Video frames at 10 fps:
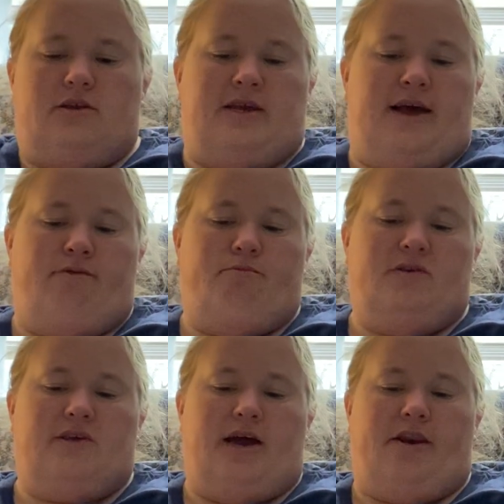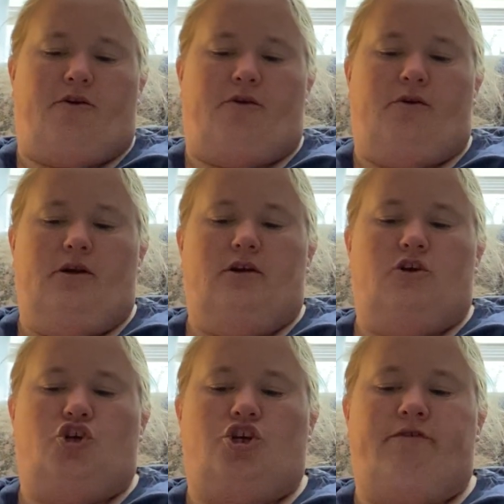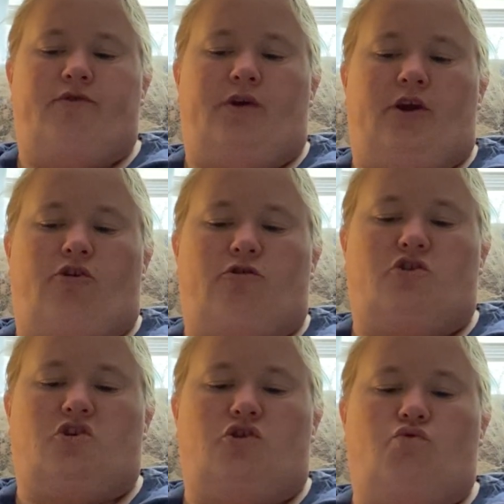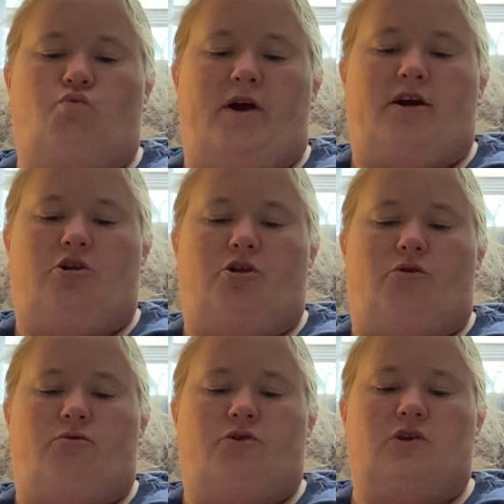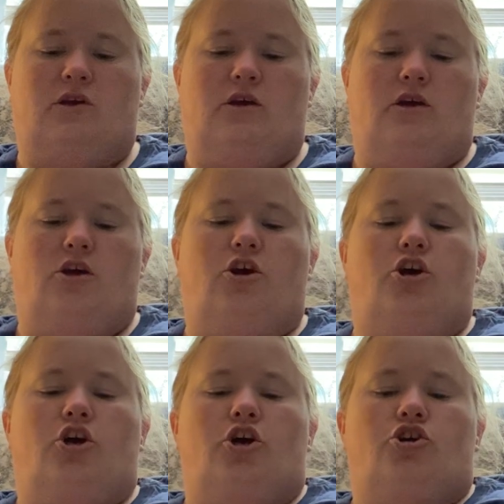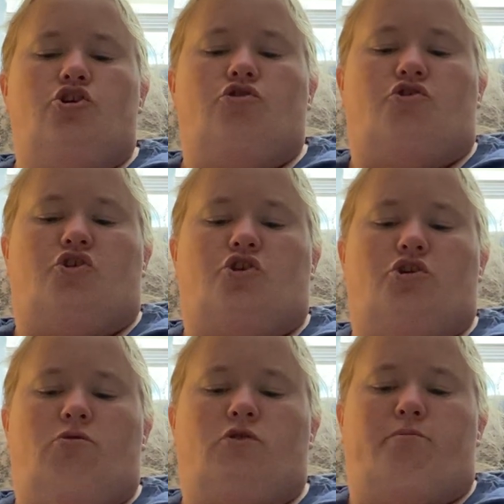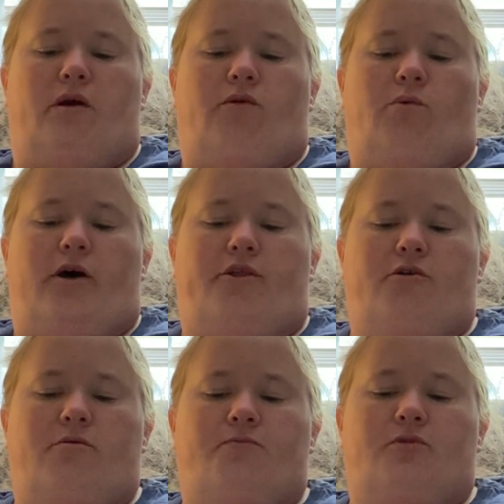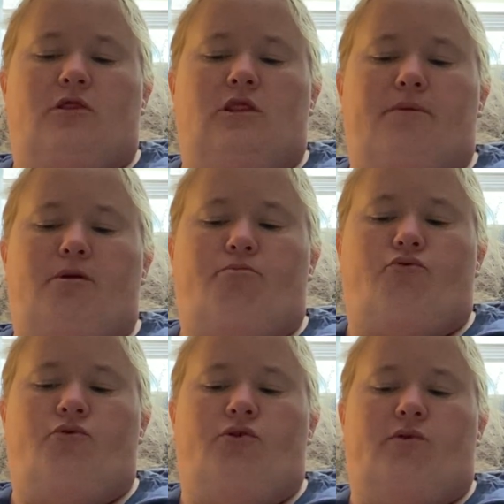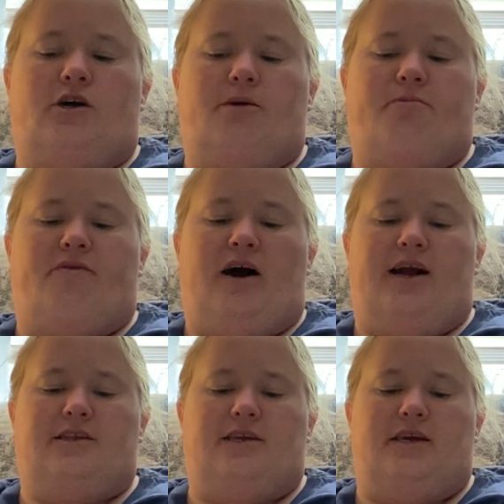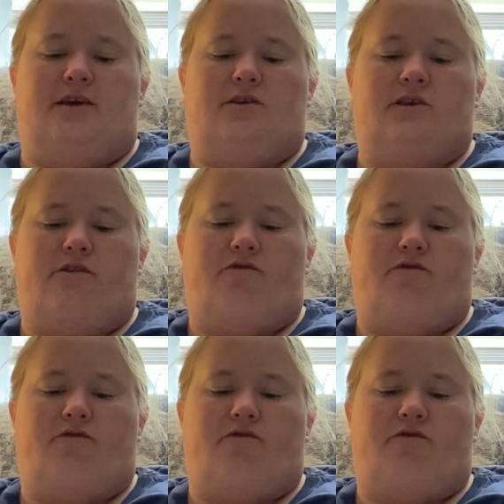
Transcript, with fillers: down beside her, shivering in her still wet clothes. You're soaked, Merryweather. Let me brew you a cup of hot tea, said